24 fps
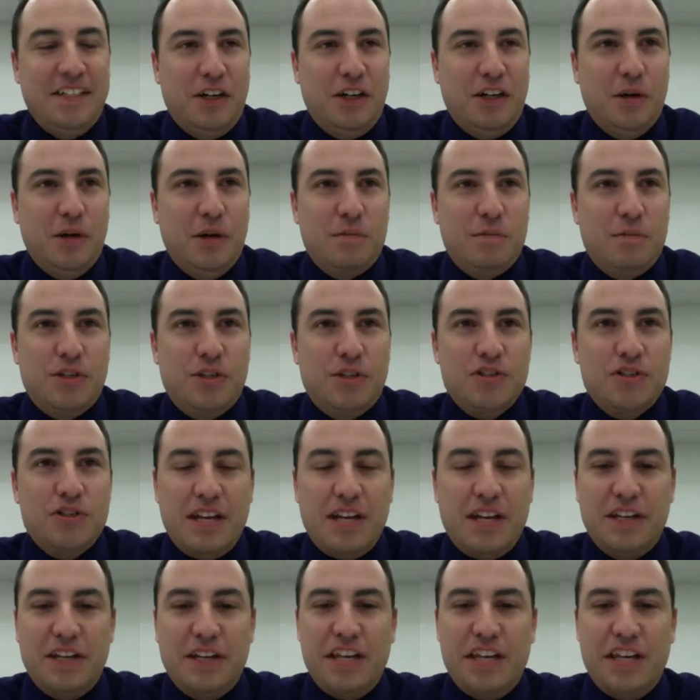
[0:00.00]
Just
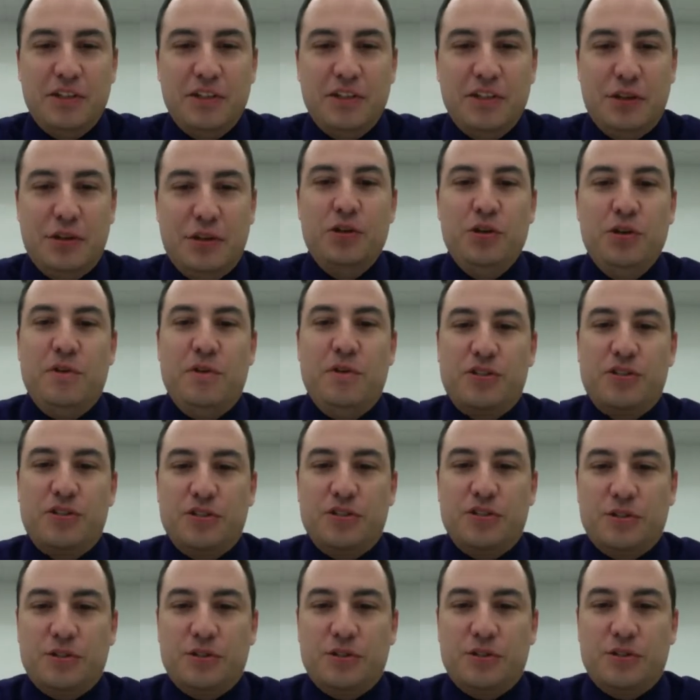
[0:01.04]
navigating 2 dimensions
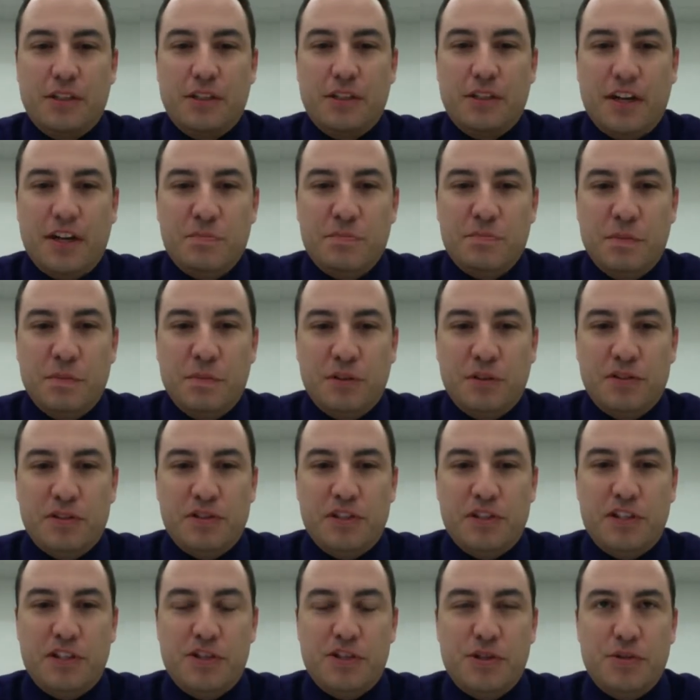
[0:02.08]
and trying to dodge people is an
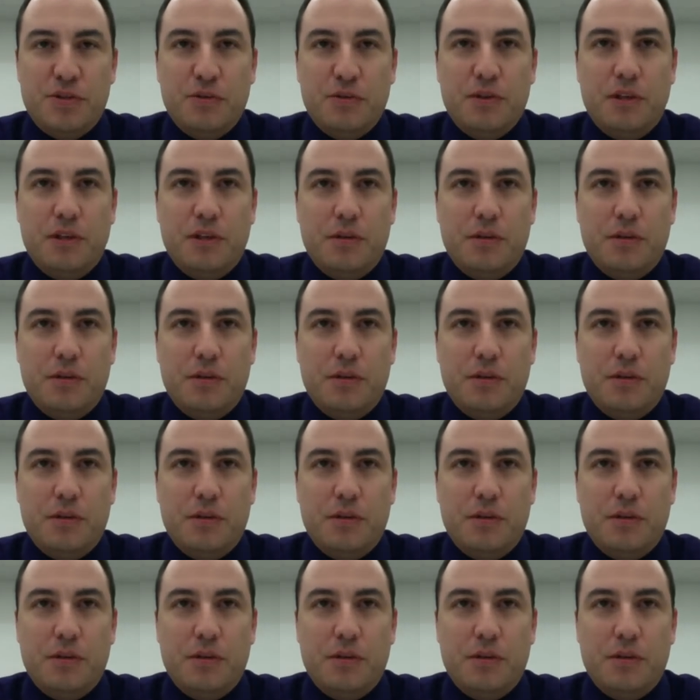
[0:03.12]
issue.